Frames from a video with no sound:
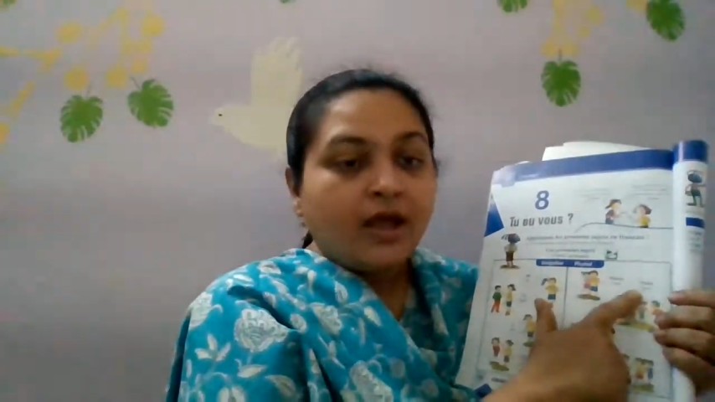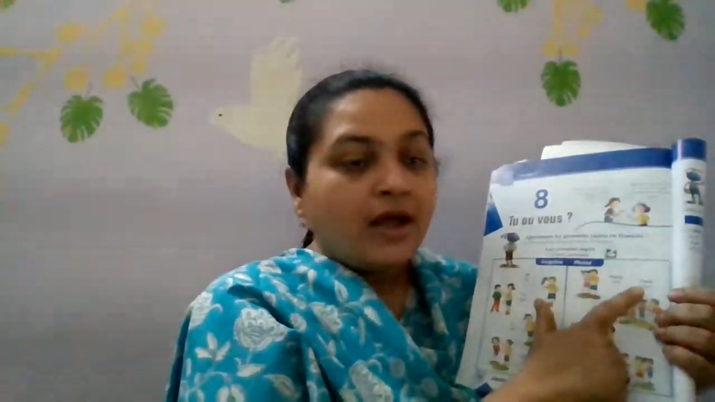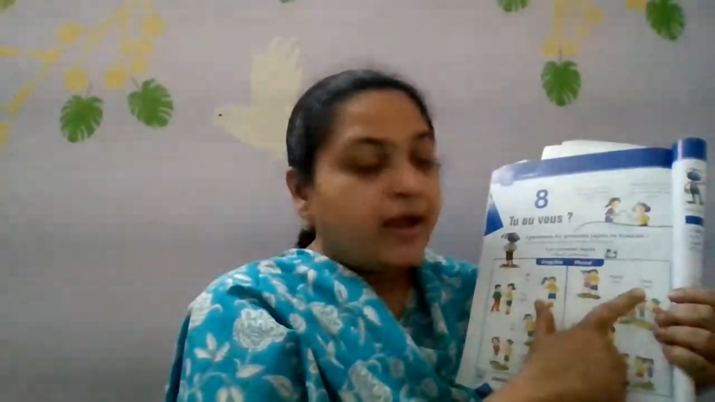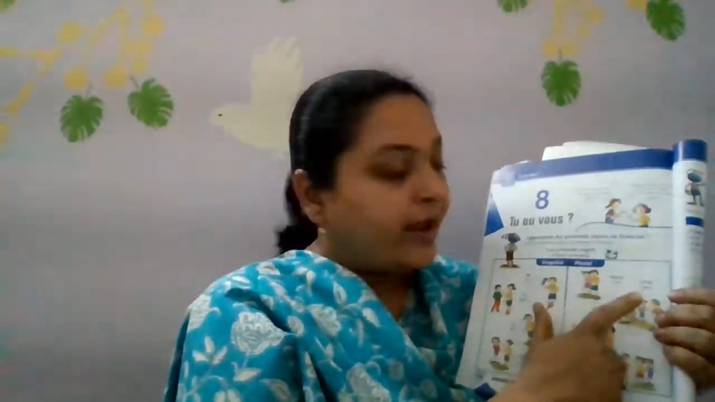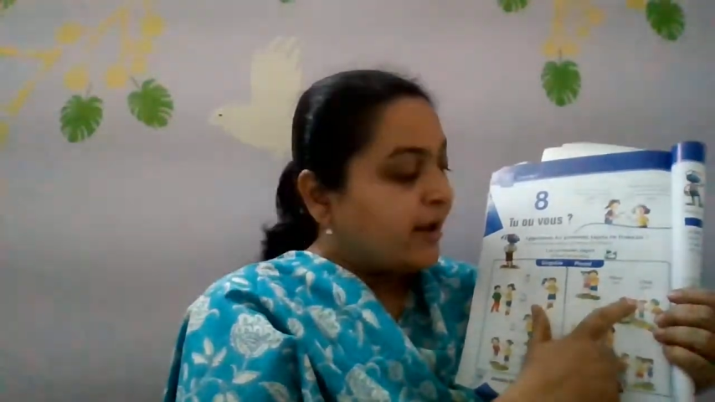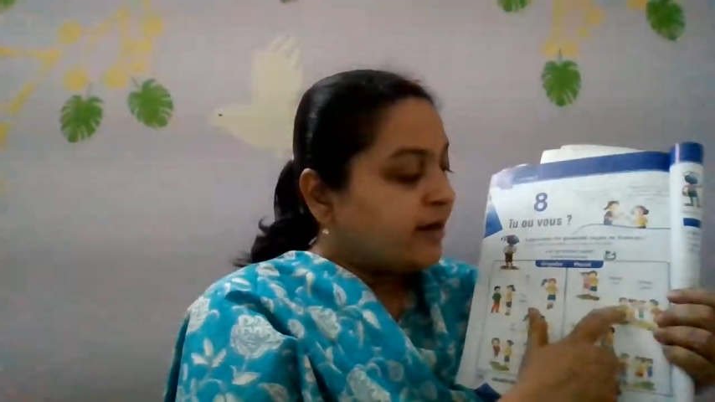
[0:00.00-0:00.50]

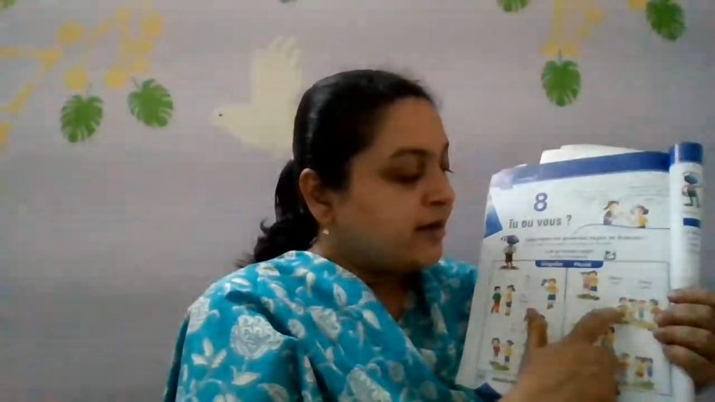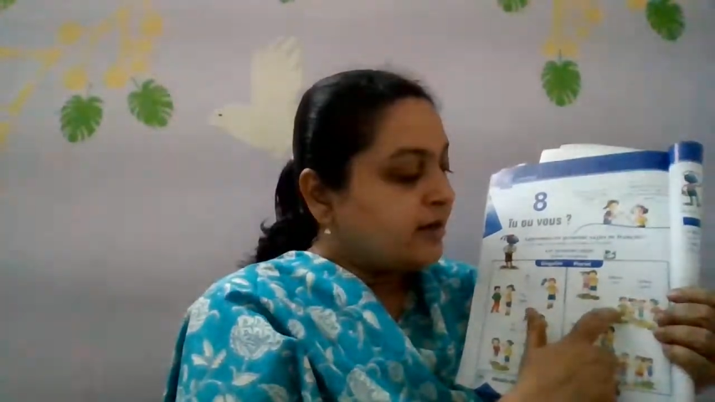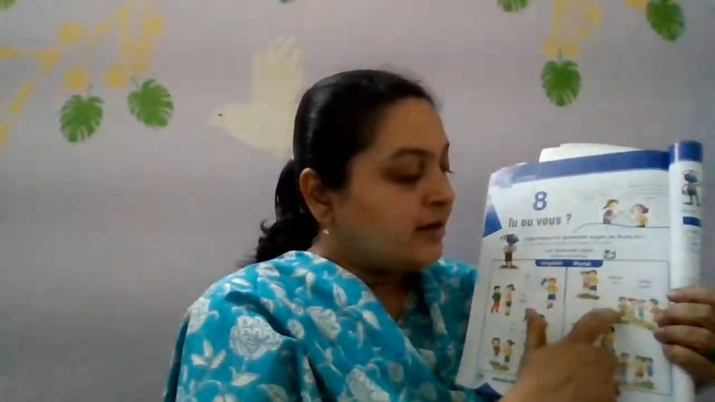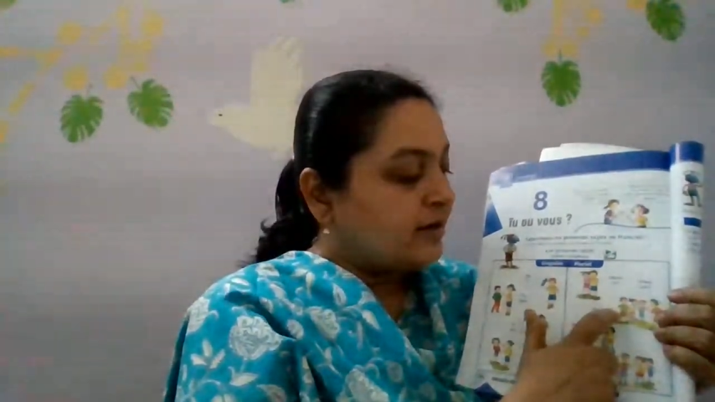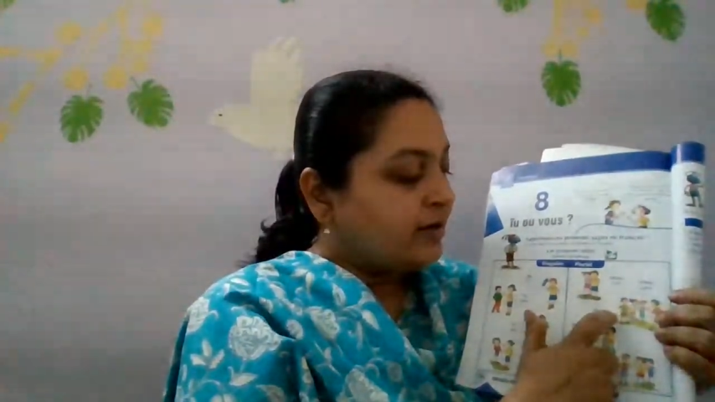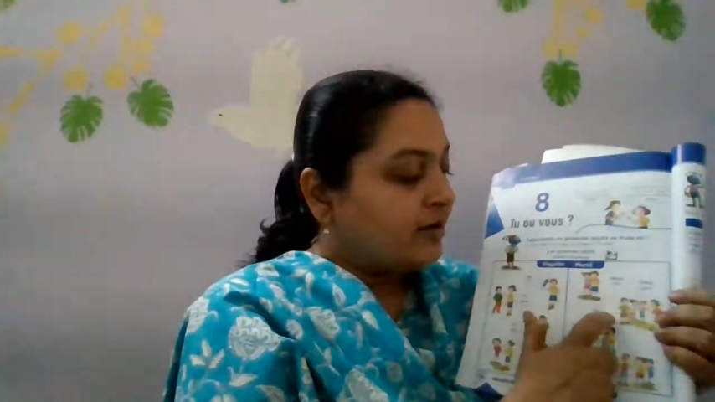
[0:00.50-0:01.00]
and
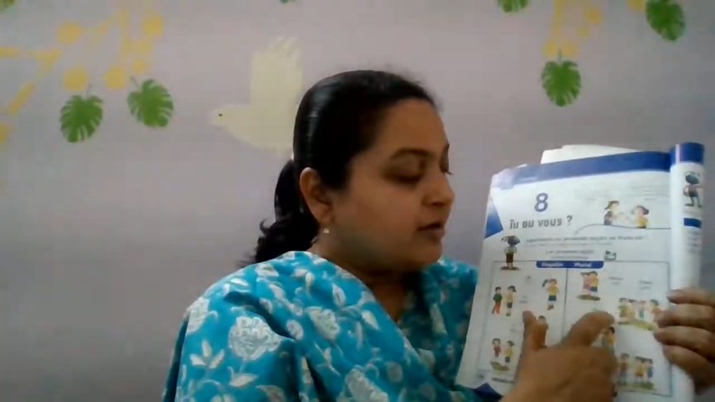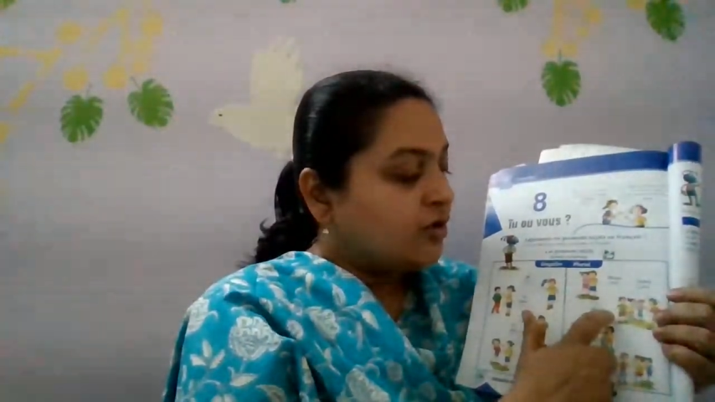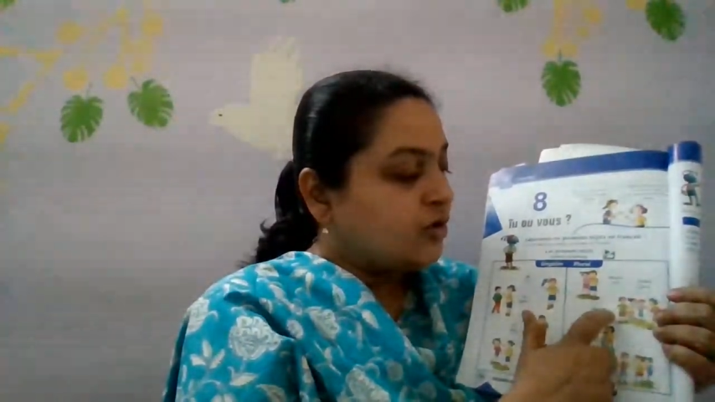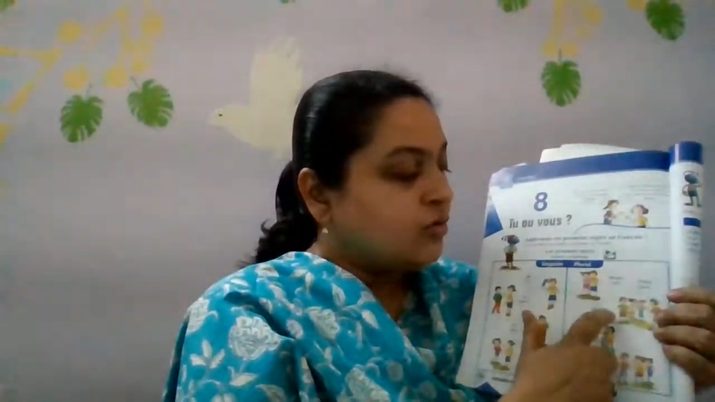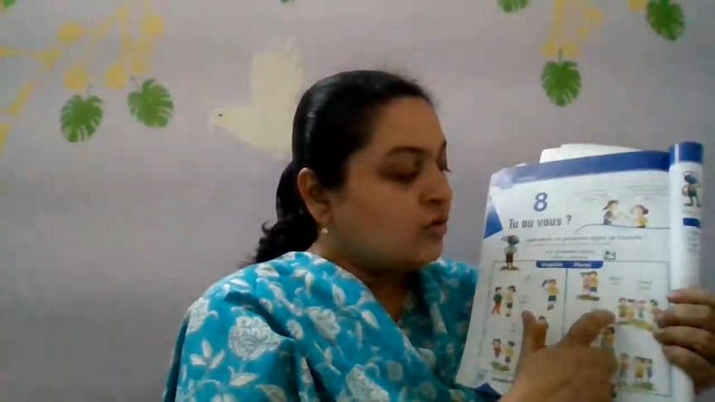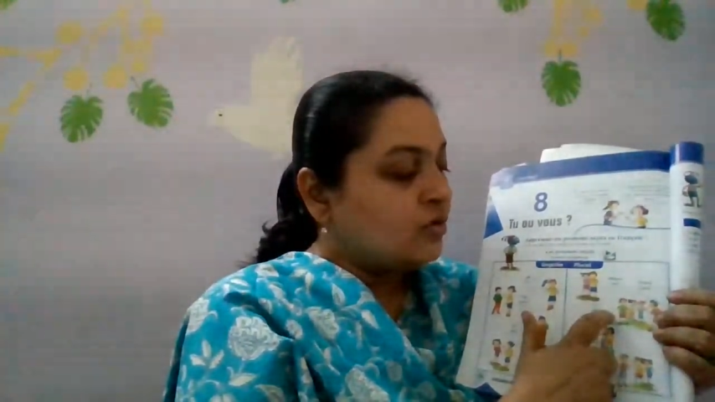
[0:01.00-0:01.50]

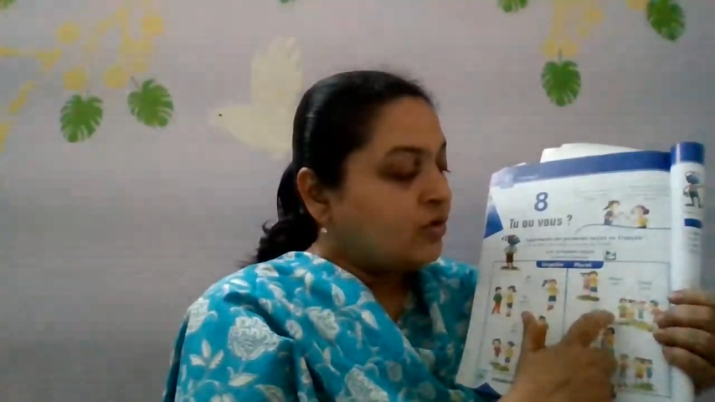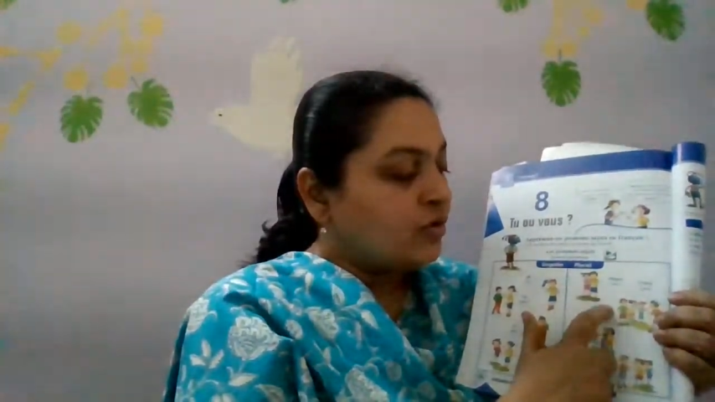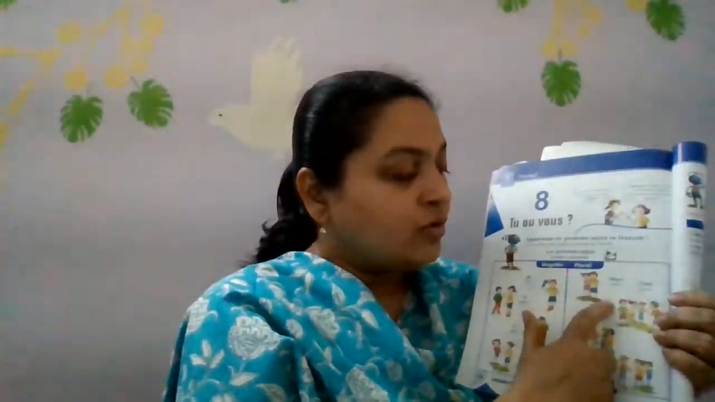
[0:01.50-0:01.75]
you